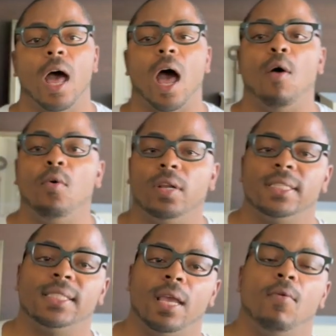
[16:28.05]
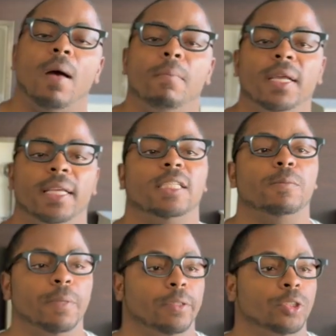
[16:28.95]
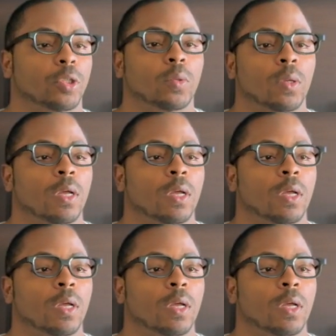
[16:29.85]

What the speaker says: I want to say why money is spiritual